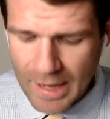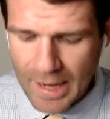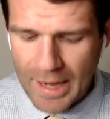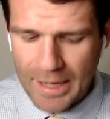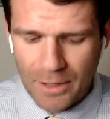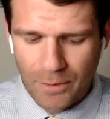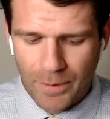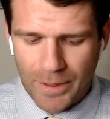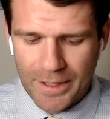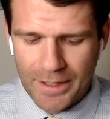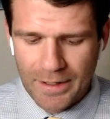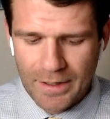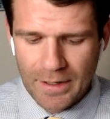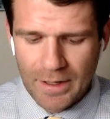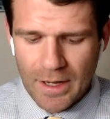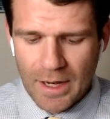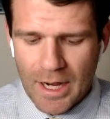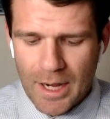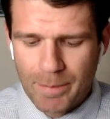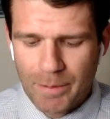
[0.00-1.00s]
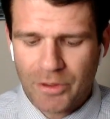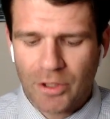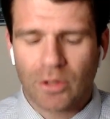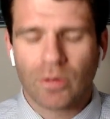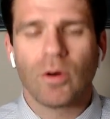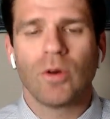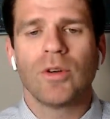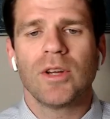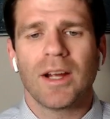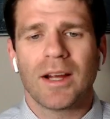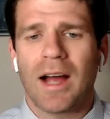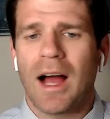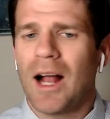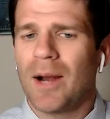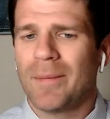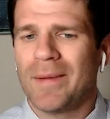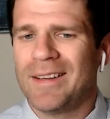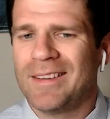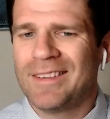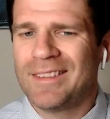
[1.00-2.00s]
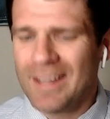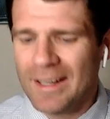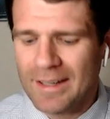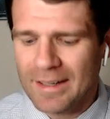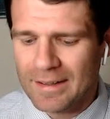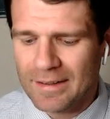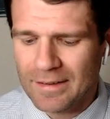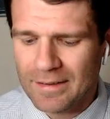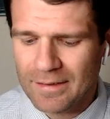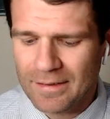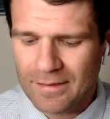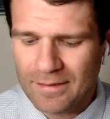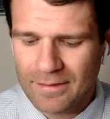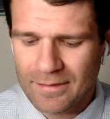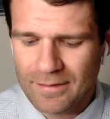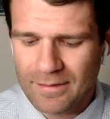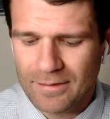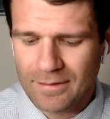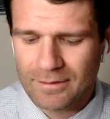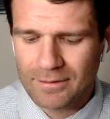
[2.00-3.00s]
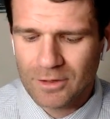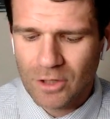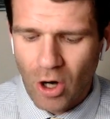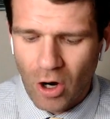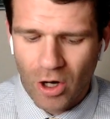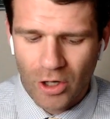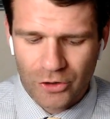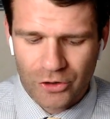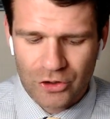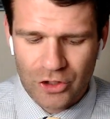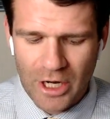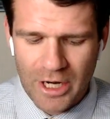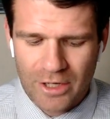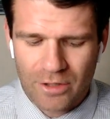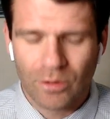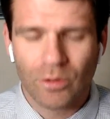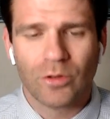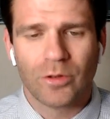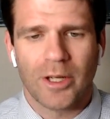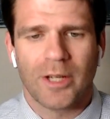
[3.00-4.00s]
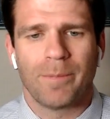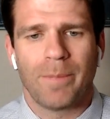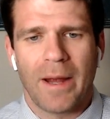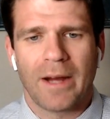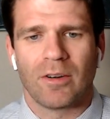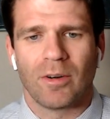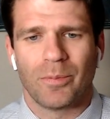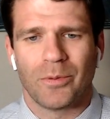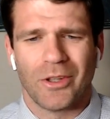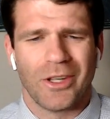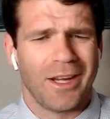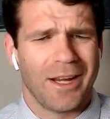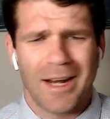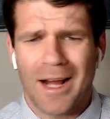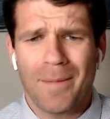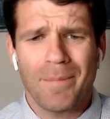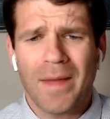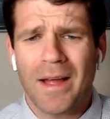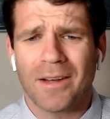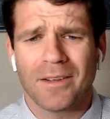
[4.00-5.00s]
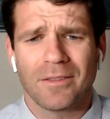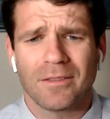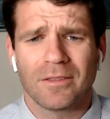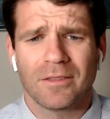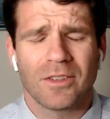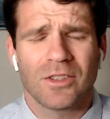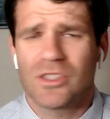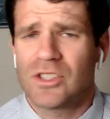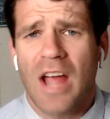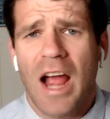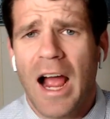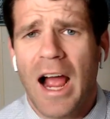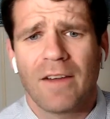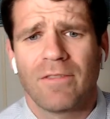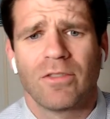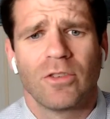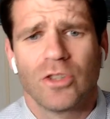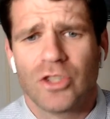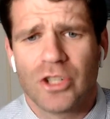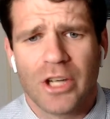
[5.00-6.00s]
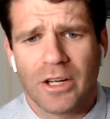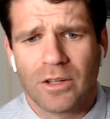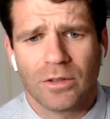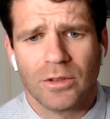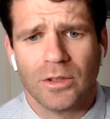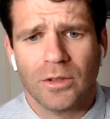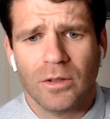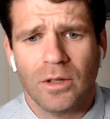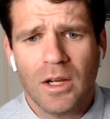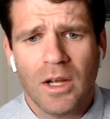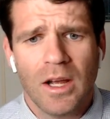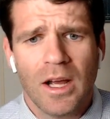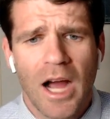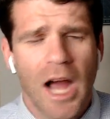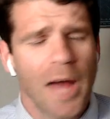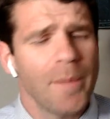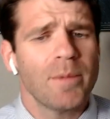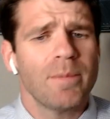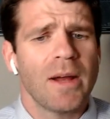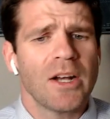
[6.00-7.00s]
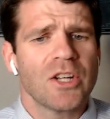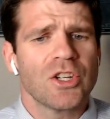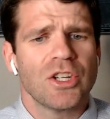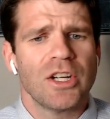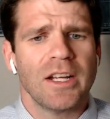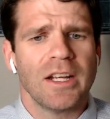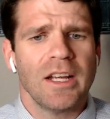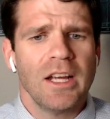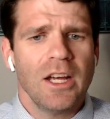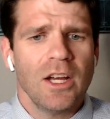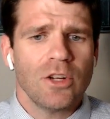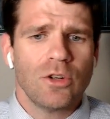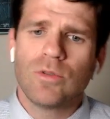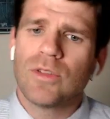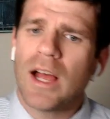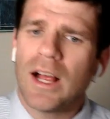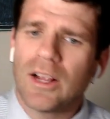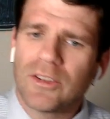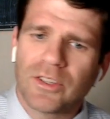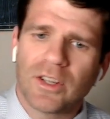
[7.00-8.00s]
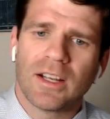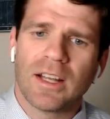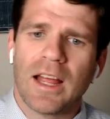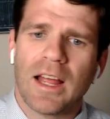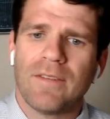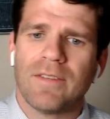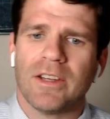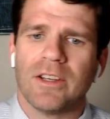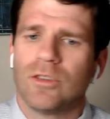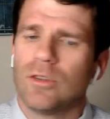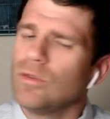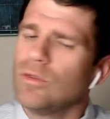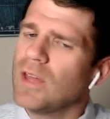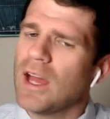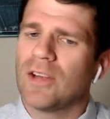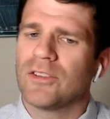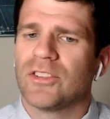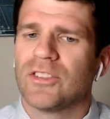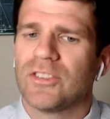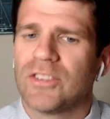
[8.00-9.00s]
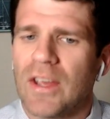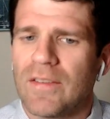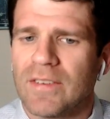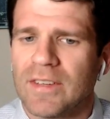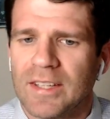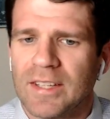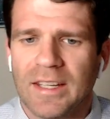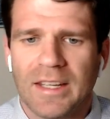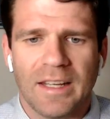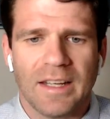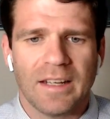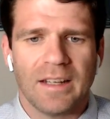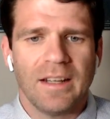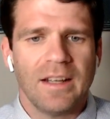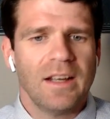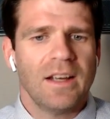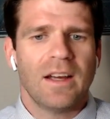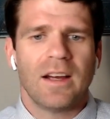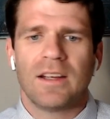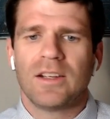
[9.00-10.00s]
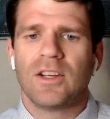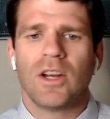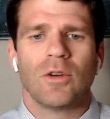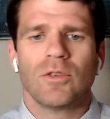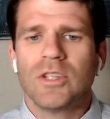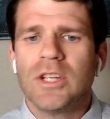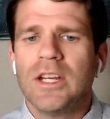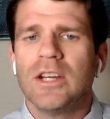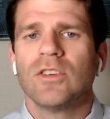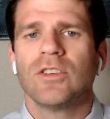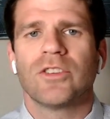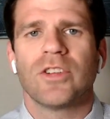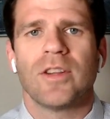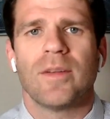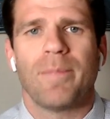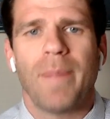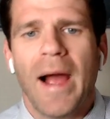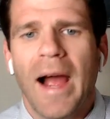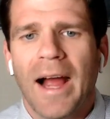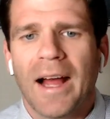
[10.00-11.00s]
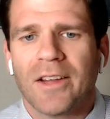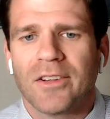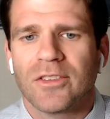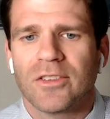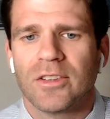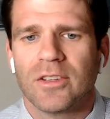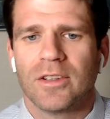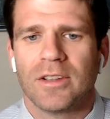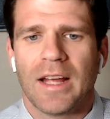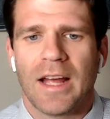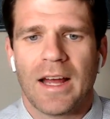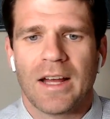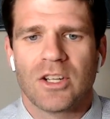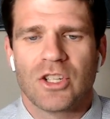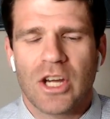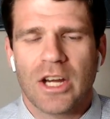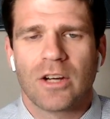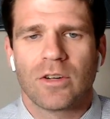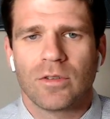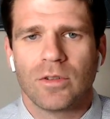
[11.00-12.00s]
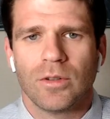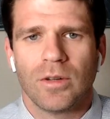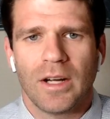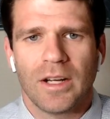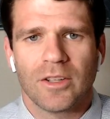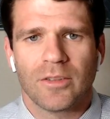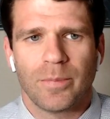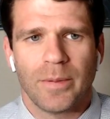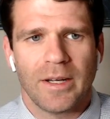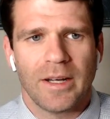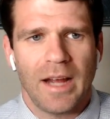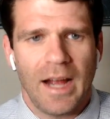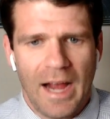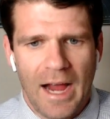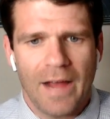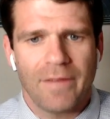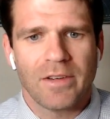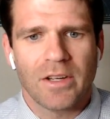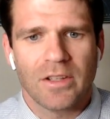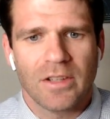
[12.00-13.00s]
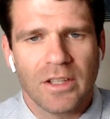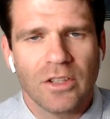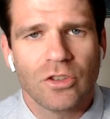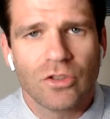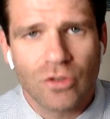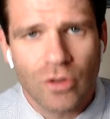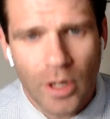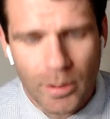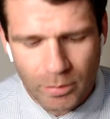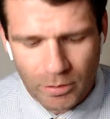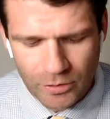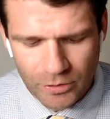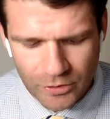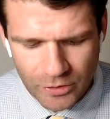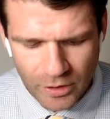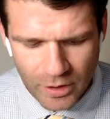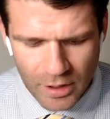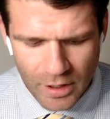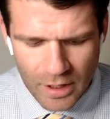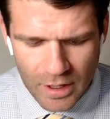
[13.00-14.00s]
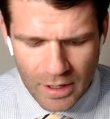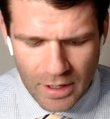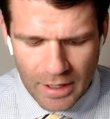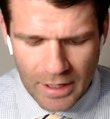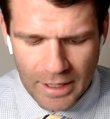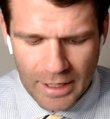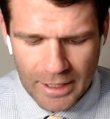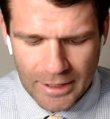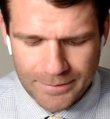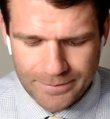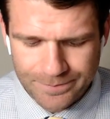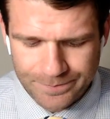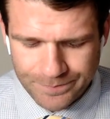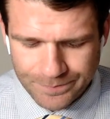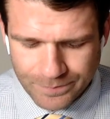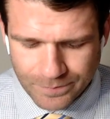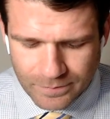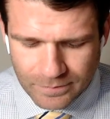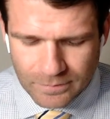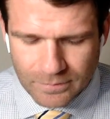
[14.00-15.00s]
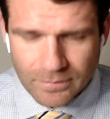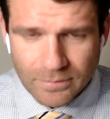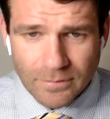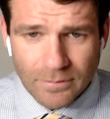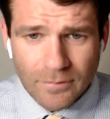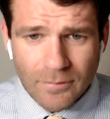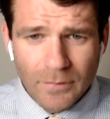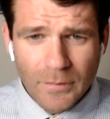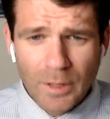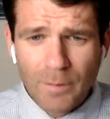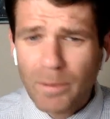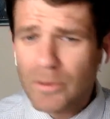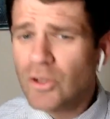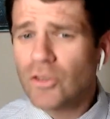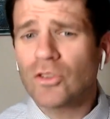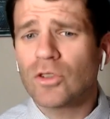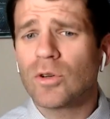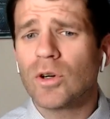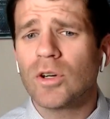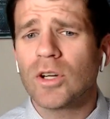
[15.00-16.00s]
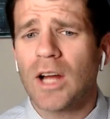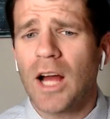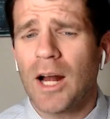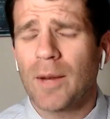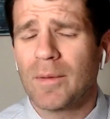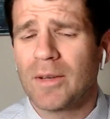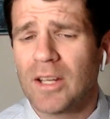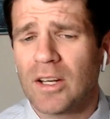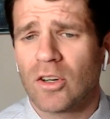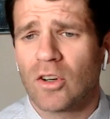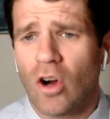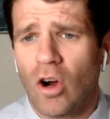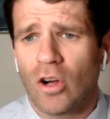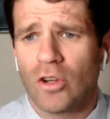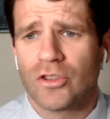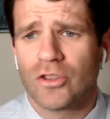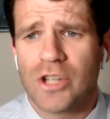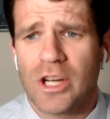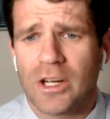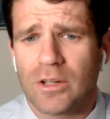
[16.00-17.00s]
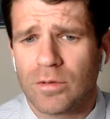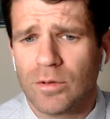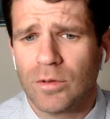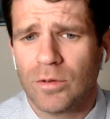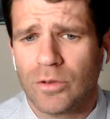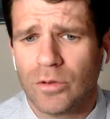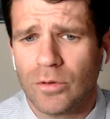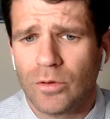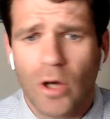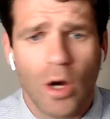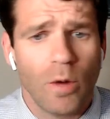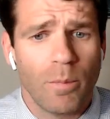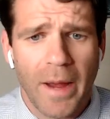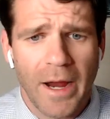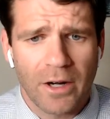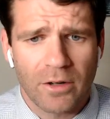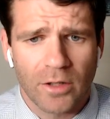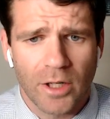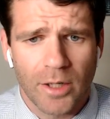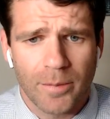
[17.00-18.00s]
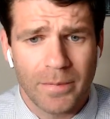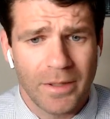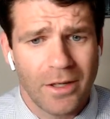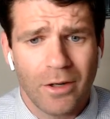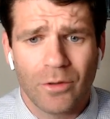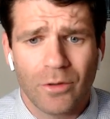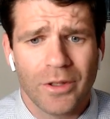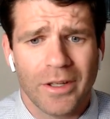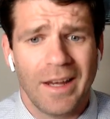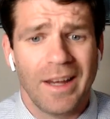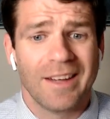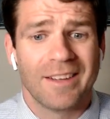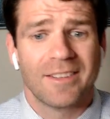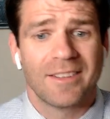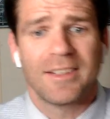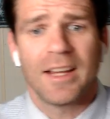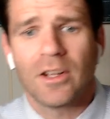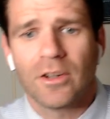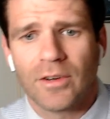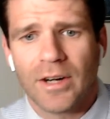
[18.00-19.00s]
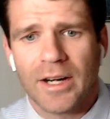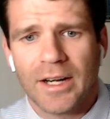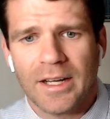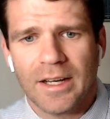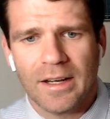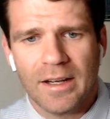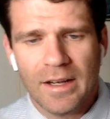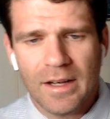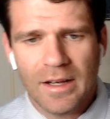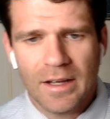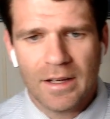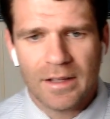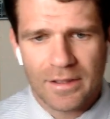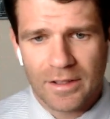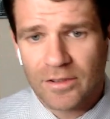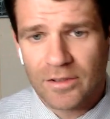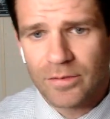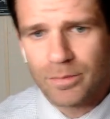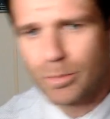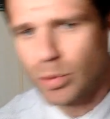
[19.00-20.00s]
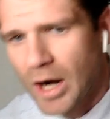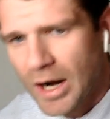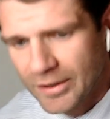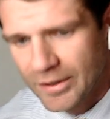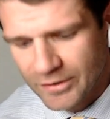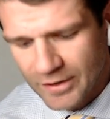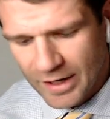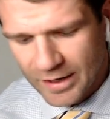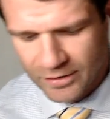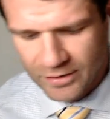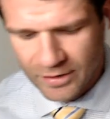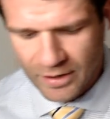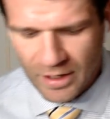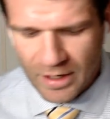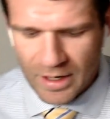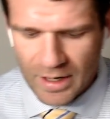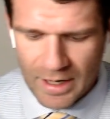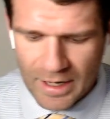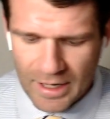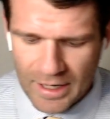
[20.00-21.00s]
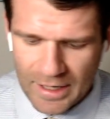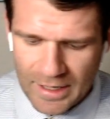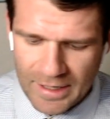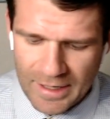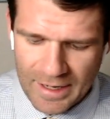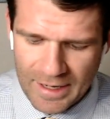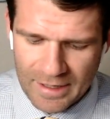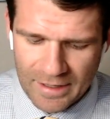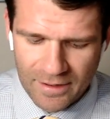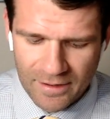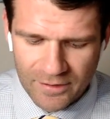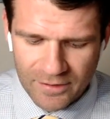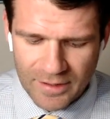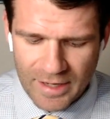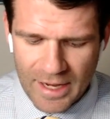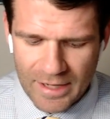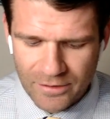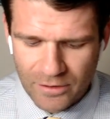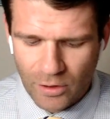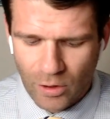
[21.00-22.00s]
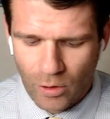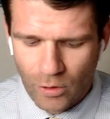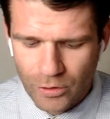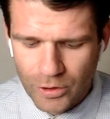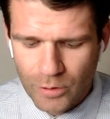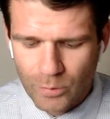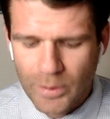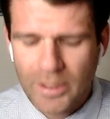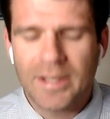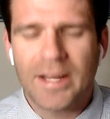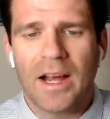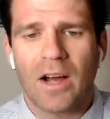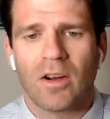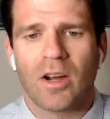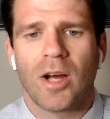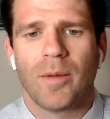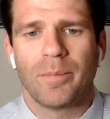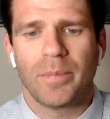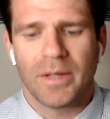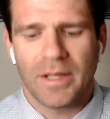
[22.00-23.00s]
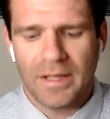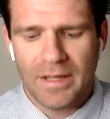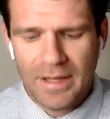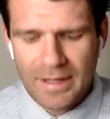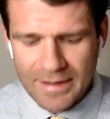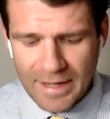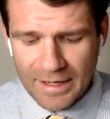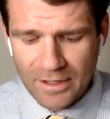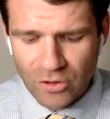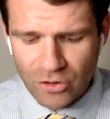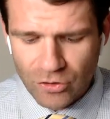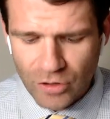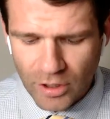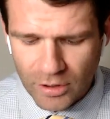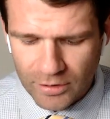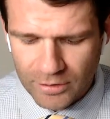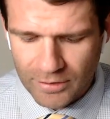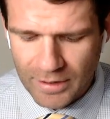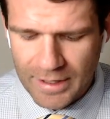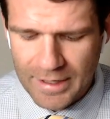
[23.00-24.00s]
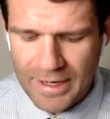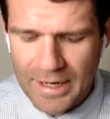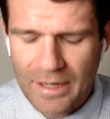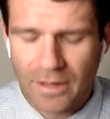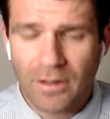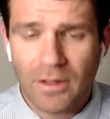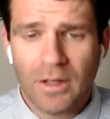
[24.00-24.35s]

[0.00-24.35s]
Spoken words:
Anyway, but the Corona economy didn't cause J. Crew's bankruptcy, and I'm not sad for J. Crew. I've been mentioning 2011, 2017, years in the past that J. Crew has been having these troubles. But this Corona economy didn't cause J. Crew to go bankrupt. It only accelerated this process. And it is not the only retail company that is struggling right now.